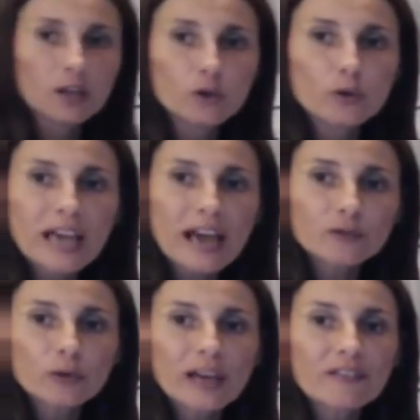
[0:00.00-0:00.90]
you
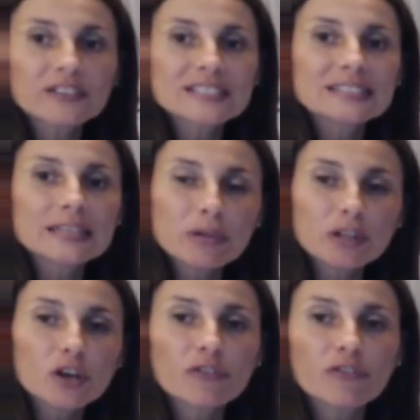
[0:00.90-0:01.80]
have to have a
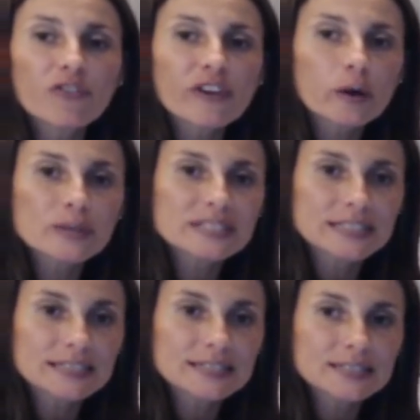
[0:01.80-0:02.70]
similar
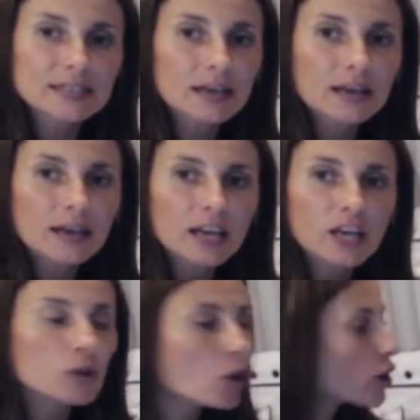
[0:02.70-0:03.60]
frequencies
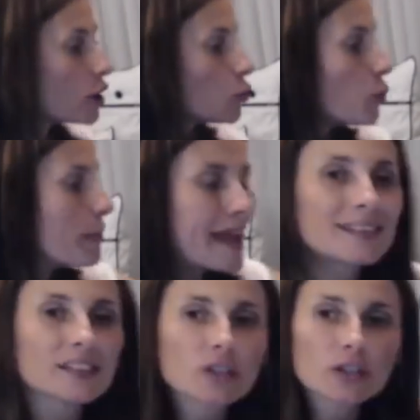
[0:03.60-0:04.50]
in order to
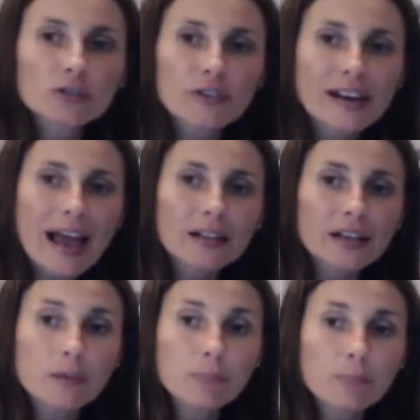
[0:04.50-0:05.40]
make the third
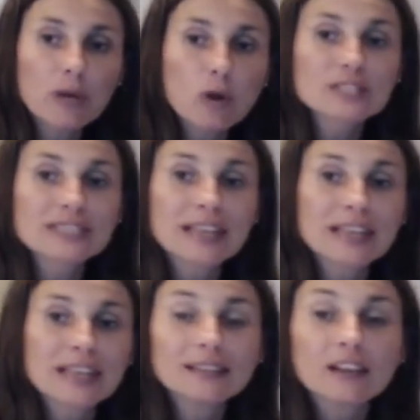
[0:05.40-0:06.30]
reality because the,
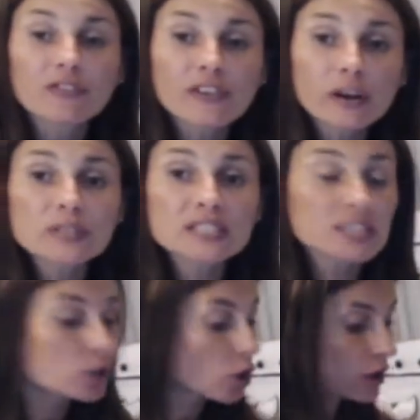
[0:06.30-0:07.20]
the
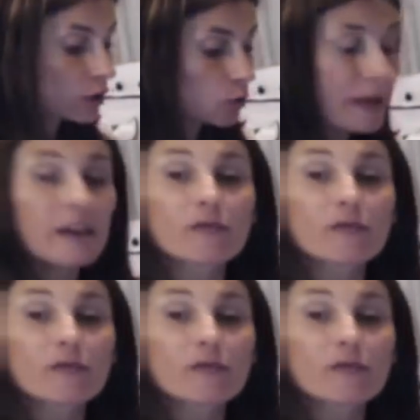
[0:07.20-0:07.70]
frequency in order to make